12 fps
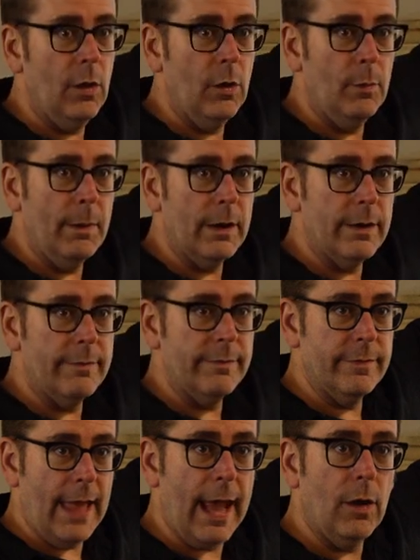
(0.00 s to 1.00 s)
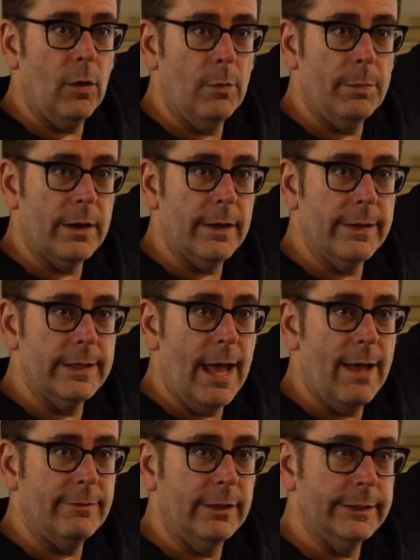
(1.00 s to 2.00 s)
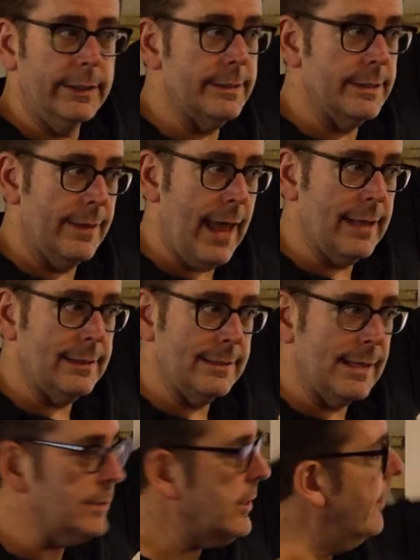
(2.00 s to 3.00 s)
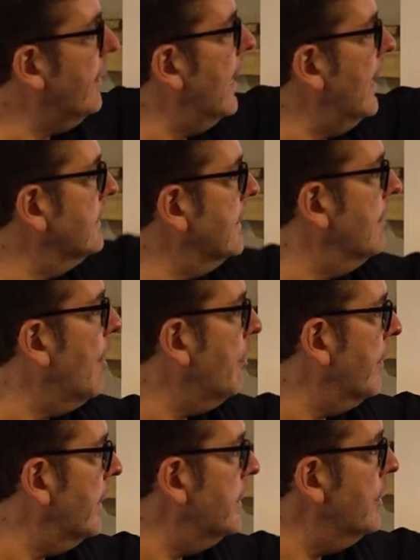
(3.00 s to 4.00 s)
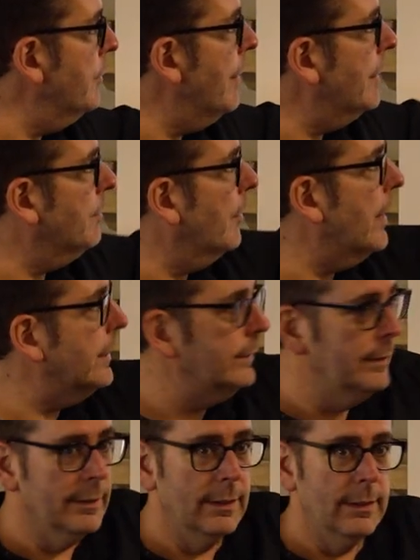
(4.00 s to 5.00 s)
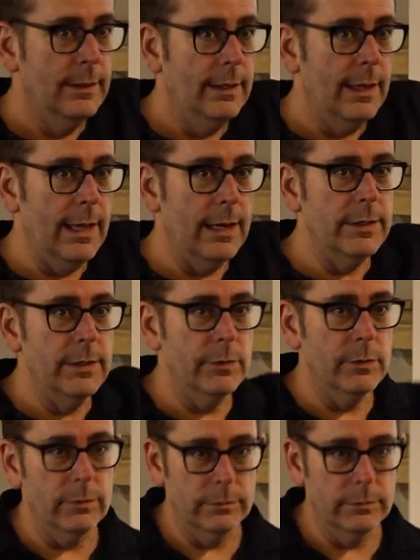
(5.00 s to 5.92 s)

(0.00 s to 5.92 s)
whole part of that whole part of the novel into that section. Then I had to come up with a new midpoint and a new